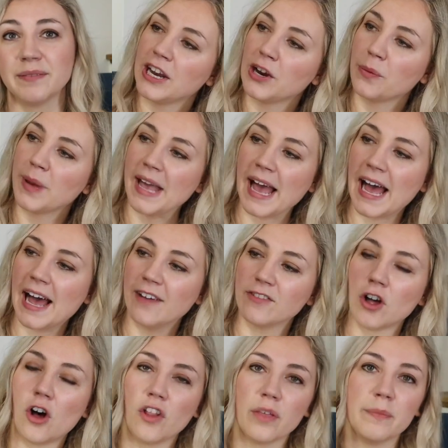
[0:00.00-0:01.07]
Here we have
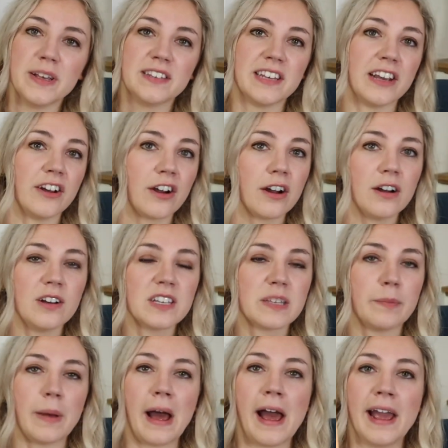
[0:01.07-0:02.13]
All the Missing Girls
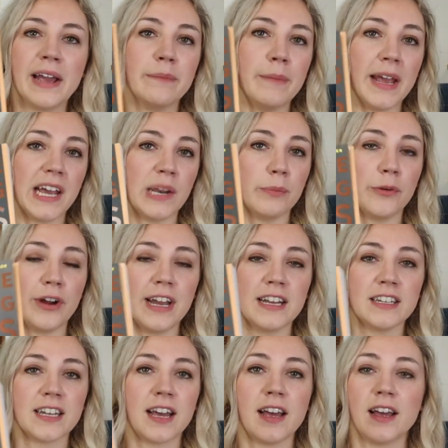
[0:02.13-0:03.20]
by Megan
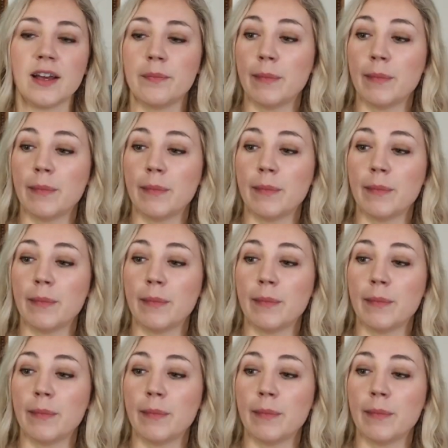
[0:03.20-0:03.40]
Miranda.